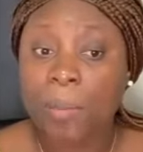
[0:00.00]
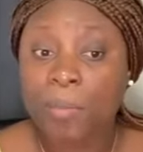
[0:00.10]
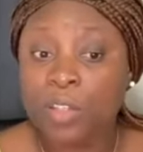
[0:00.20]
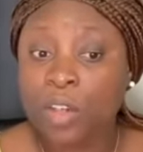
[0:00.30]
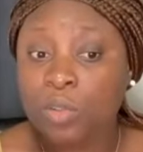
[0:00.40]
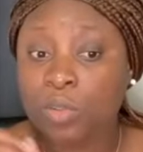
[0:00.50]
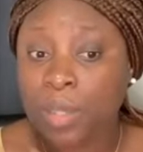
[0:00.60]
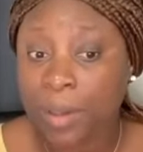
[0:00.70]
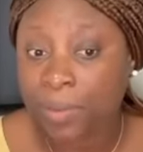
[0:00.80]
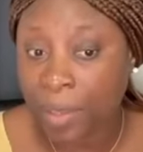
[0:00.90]
Make sure you
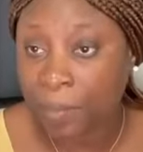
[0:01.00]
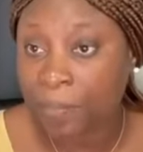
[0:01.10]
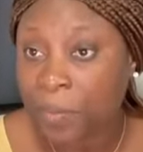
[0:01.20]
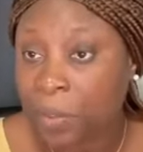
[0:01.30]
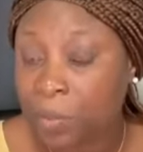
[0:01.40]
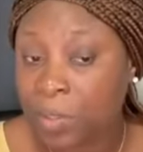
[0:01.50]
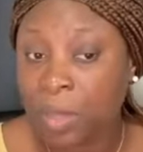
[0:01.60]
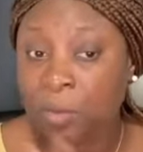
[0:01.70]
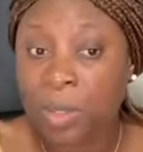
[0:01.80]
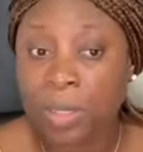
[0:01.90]
get them so
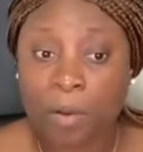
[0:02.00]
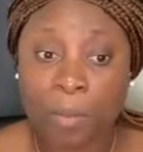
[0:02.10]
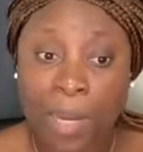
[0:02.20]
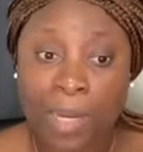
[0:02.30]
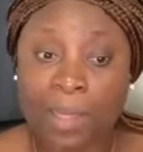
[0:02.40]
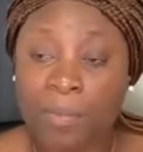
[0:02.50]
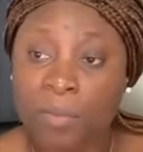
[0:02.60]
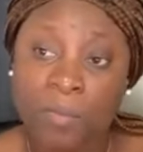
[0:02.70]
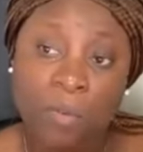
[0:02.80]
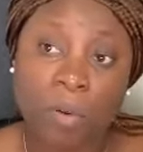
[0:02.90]
that you are now
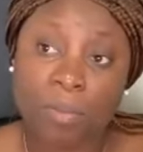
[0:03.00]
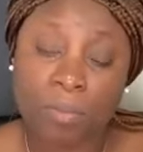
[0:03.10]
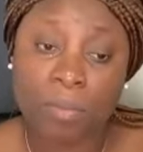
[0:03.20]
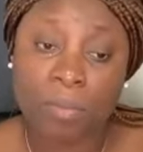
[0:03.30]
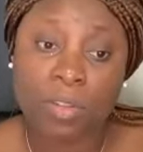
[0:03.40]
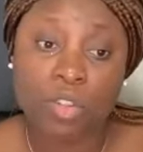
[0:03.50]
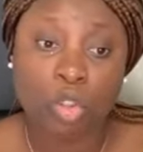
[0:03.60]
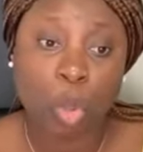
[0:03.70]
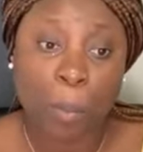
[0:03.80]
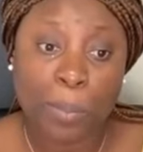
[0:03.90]
marketable for
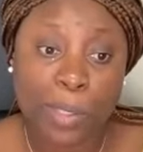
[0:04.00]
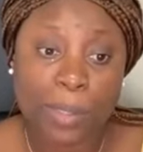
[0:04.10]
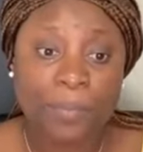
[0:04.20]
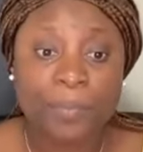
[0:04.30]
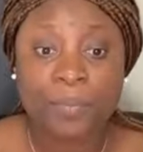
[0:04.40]
jobs.